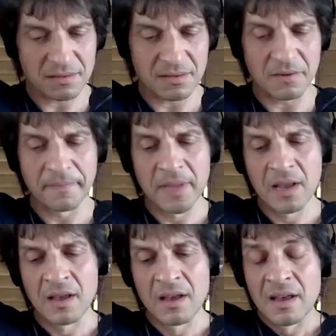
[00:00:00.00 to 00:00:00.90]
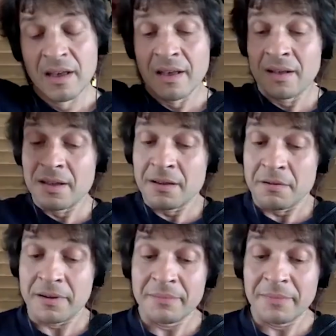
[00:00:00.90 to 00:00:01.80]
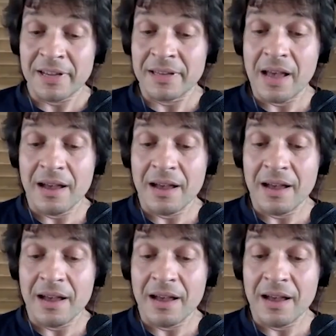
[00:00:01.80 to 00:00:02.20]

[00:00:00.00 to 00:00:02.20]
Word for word: to know. Well, man,